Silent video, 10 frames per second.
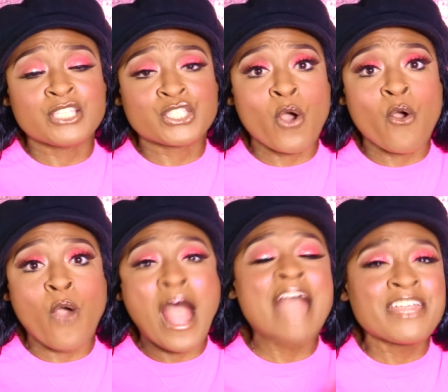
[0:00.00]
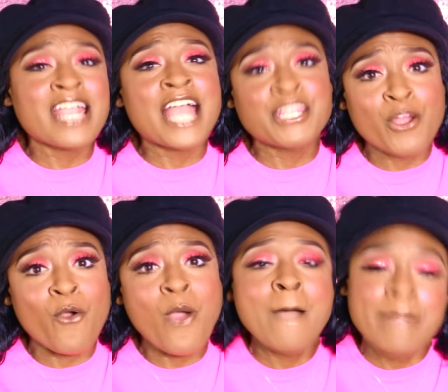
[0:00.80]
So I think I
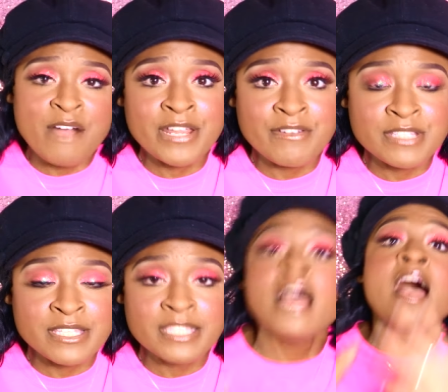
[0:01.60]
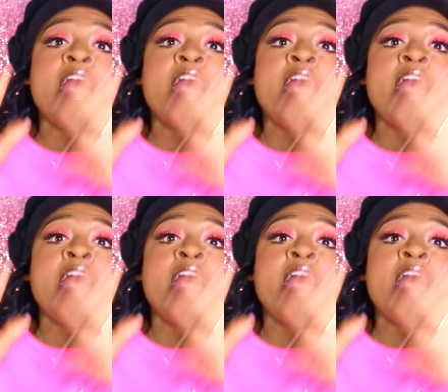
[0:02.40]
know about fragrances.